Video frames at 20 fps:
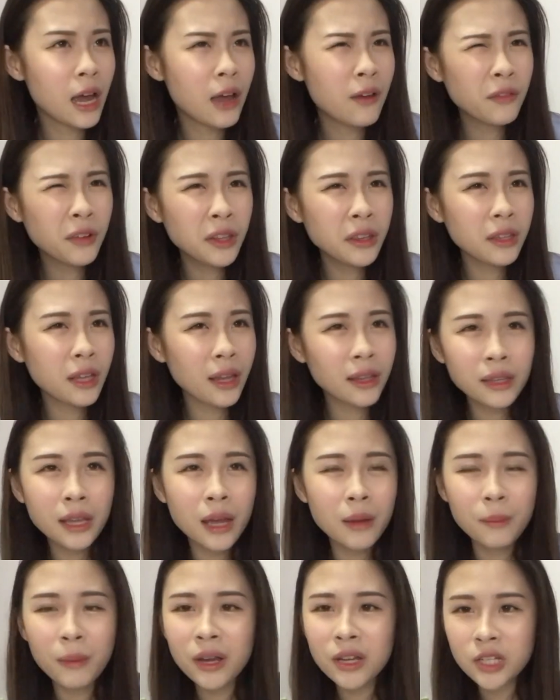I haven't done
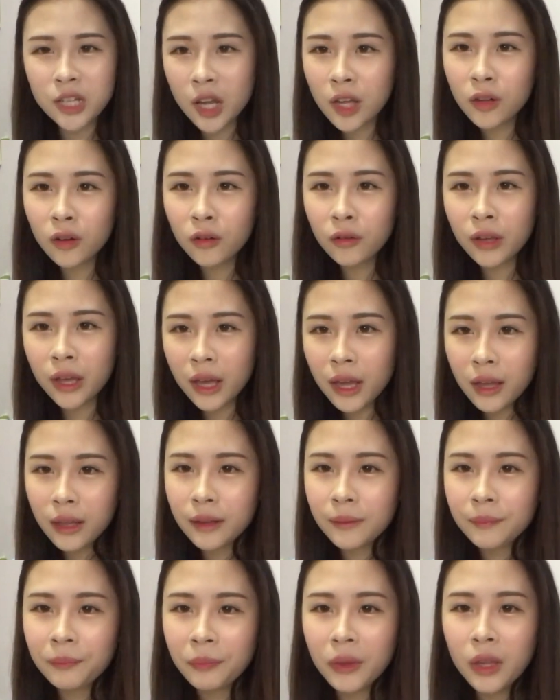that in my channel yet.